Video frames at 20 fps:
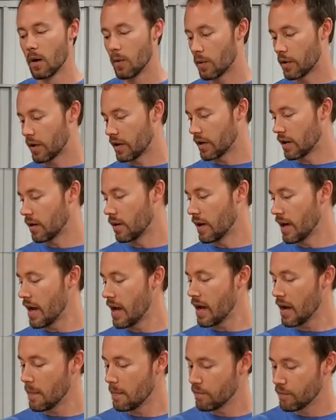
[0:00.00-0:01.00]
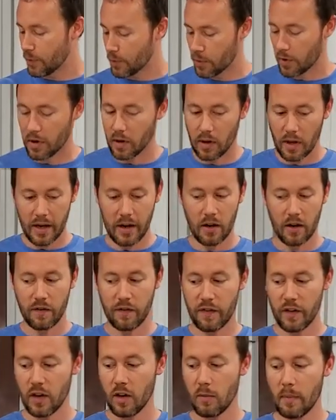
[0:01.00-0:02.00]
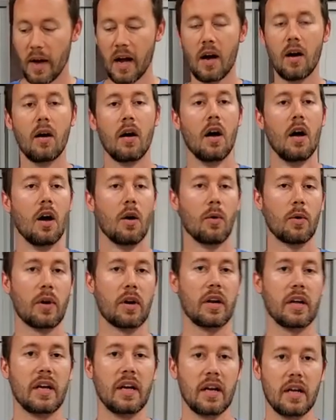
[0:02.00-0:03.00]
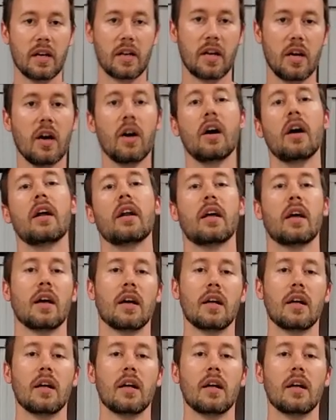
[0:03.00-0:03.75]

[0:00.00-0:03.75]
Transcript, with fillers: we're going to go ahead, we're going to lay our film out, we're going to get it cut,